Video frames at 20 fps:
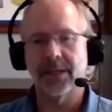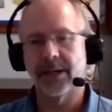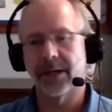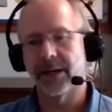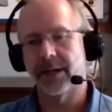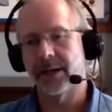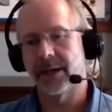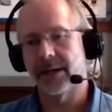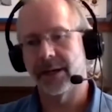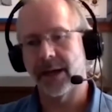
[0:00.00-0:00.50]

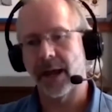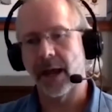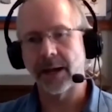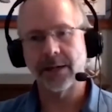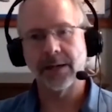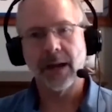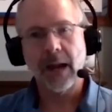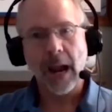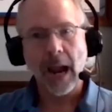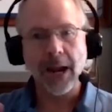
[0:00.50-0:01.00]
Uh,
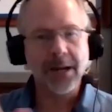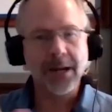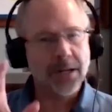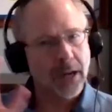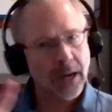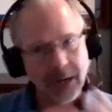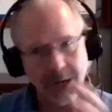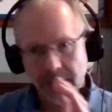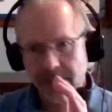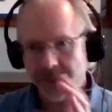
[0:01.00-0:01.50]
and and it,
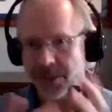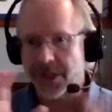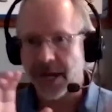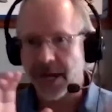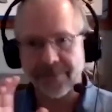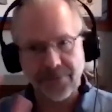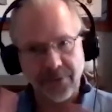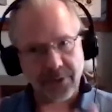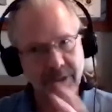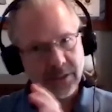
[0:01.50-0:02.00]
it is
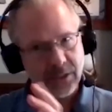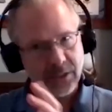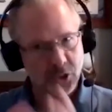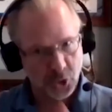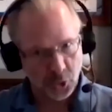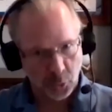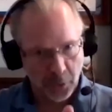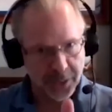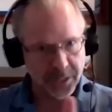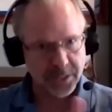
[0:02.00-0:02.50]
definitely the
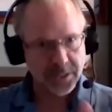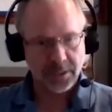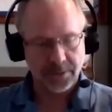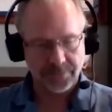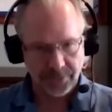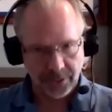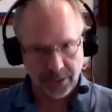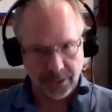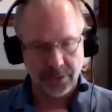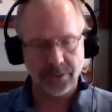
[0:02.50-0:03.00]
joint
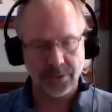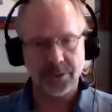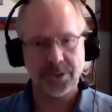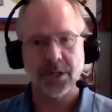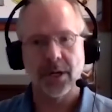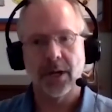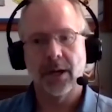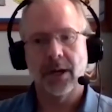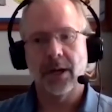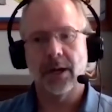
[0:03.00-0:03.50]
of
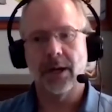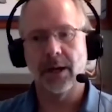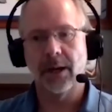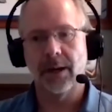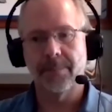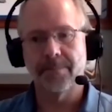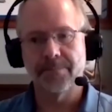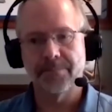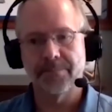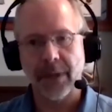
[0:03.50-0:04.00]
those
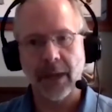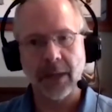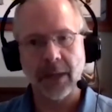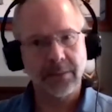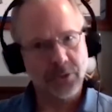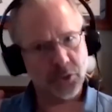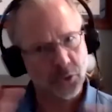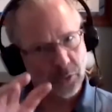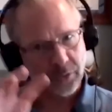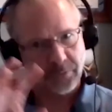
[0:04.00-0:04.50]
um,
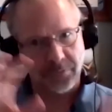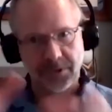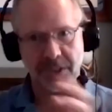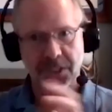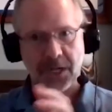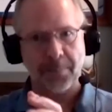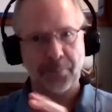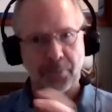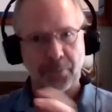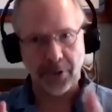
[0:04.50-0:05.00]
and sort of the
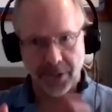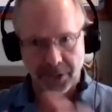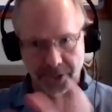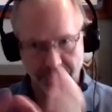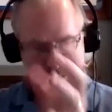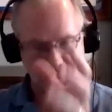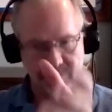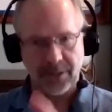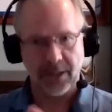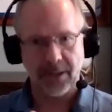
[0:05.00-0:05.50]

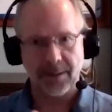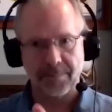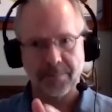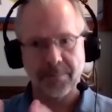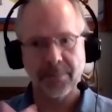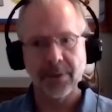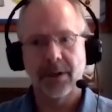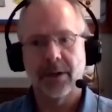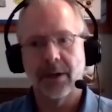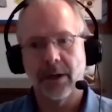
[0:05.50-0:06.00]
separation of
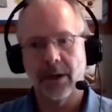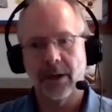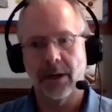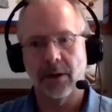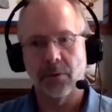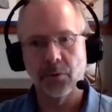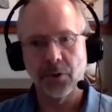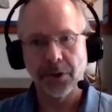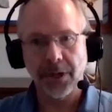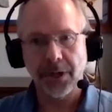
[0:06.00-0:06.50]
them
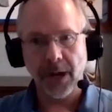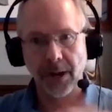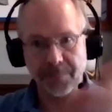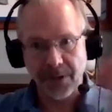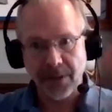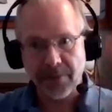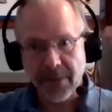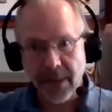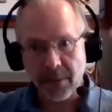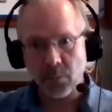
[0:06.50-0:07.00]
uh, really
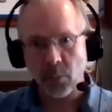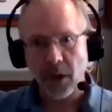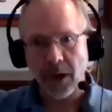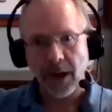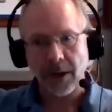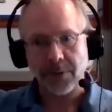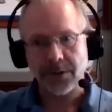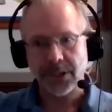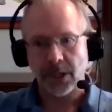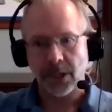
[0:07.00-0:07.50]
helped. And then when
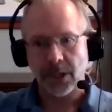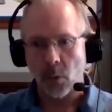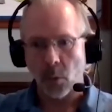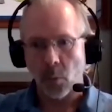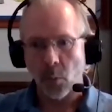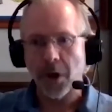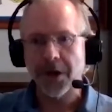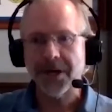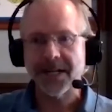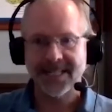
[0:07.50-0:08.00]
I was like, well,
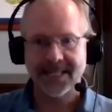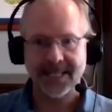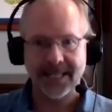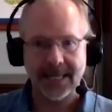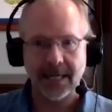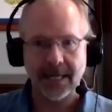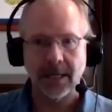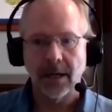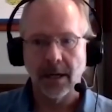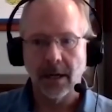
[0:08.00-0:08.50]
what is
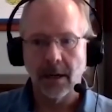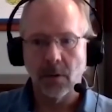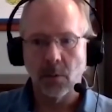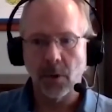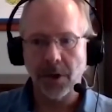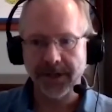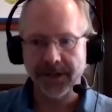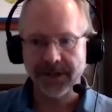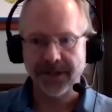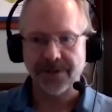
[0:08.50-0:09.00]
the
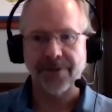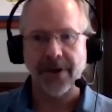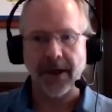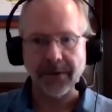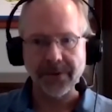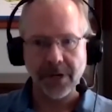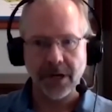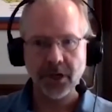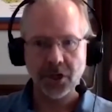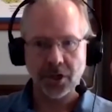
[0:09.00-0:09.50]
what is the
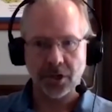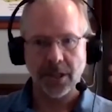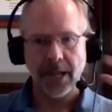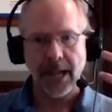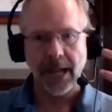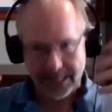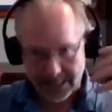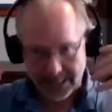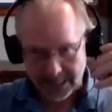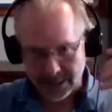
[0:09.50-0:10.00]
foundational
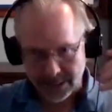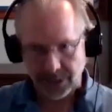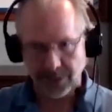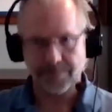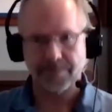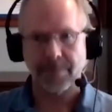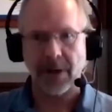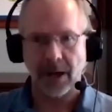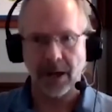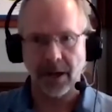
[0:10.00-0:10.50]
essence
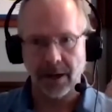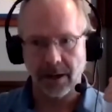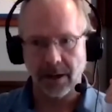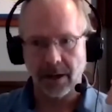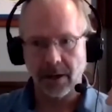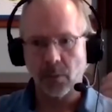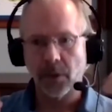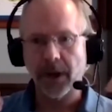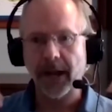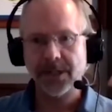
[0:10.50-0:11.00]
of my
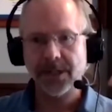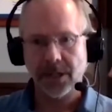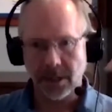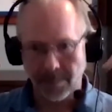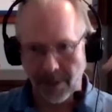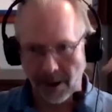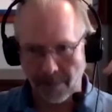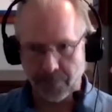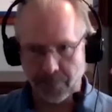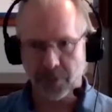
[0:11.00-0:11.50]
when I talk
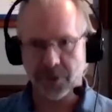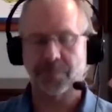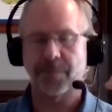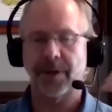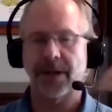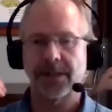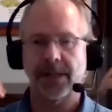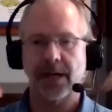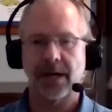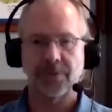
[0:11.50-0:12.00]
about
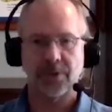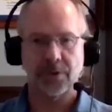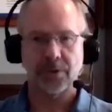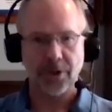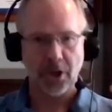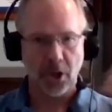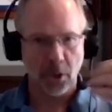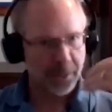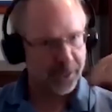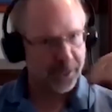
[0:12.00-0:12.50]
perspectival
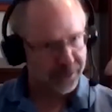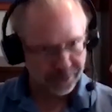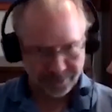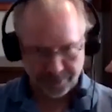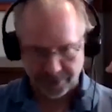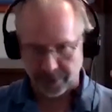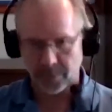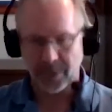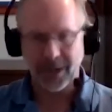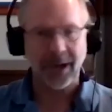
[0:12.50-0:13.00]
knowing or
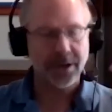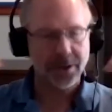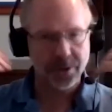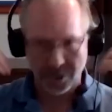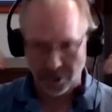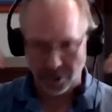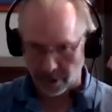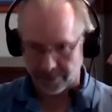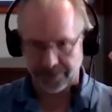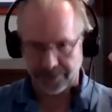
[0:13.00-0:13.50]
what I yeah.
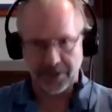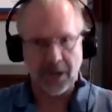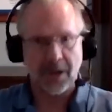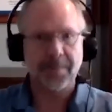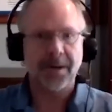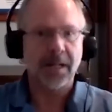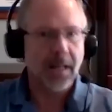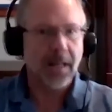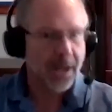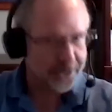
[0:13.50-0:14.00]
used to call
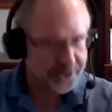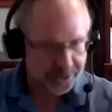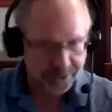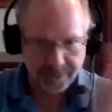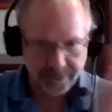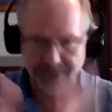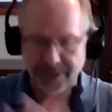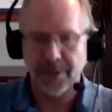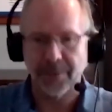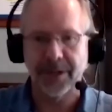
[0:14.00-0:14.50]

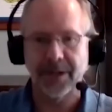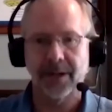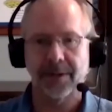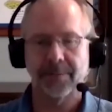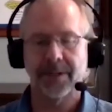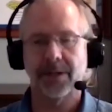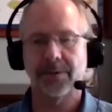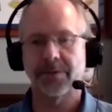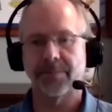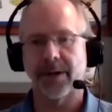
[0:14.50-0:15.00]
phenomenological knowing? I
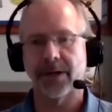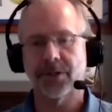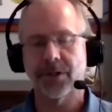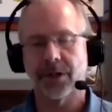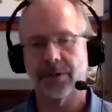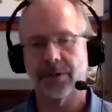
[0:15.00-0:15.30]
mean, that was my yeah.